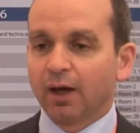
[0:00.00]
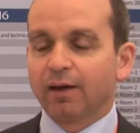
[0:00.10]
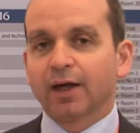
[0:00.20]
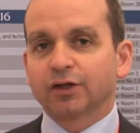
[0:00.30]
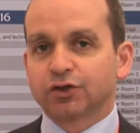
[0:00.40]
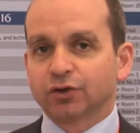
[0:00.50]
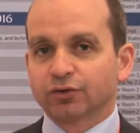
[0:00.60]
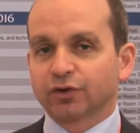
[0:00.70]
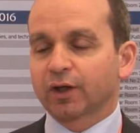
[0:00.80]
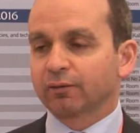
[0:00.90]
and that
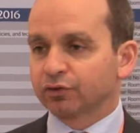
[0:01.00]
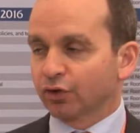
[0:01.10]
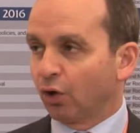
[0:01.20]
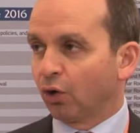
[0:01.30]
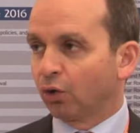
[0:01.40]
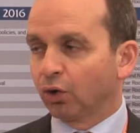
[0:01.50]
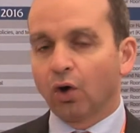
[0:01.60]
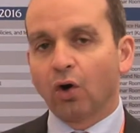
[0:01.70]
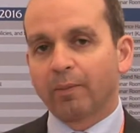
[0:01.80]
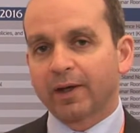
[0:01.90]
ensures it covers all
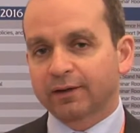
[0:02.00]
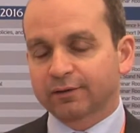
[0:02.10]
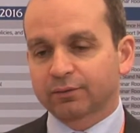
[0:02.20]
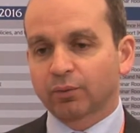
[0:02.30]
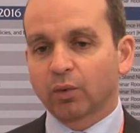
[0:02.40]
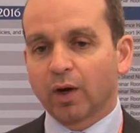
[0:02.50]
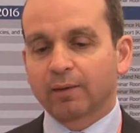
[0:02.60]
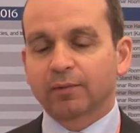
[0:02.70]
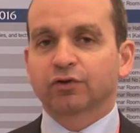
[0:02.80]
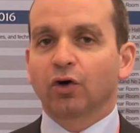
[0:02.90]
OPEX
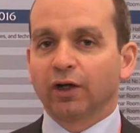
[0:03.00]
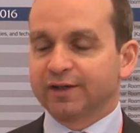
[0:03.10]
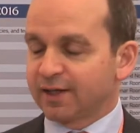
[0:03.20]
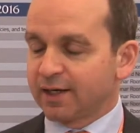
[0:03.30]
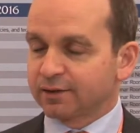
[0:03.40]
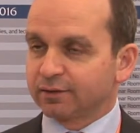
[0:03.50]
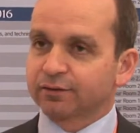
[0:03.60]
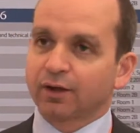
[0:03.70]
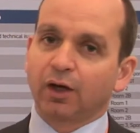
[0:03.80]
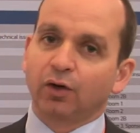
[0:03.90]
requirements, all
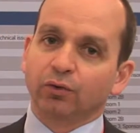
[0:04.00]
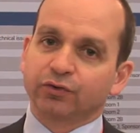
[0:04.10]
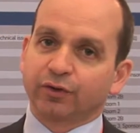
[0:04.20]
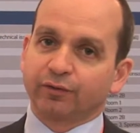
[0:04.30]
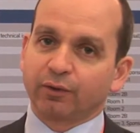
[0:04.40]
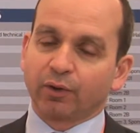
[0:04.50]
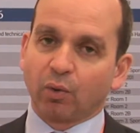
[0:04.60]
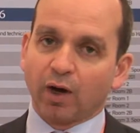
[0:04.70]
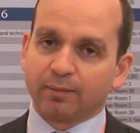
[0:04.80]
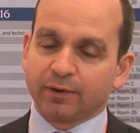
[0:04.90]
attendance and all survey
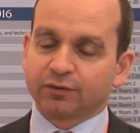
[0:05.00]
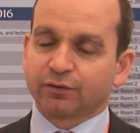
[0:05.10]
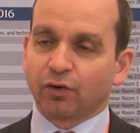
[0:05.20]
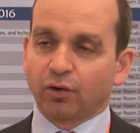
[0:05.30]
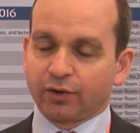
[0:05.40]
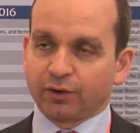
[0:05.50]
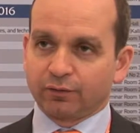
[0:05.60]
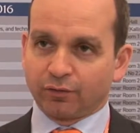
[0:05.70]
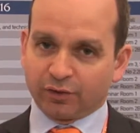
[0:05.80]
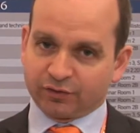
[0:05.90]
requirements for
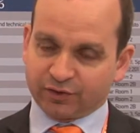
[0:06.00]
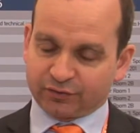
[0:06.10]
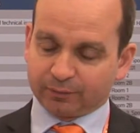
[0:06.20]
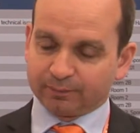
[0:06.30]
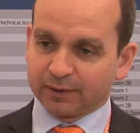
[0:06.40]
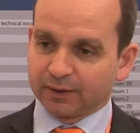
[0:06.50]
the system.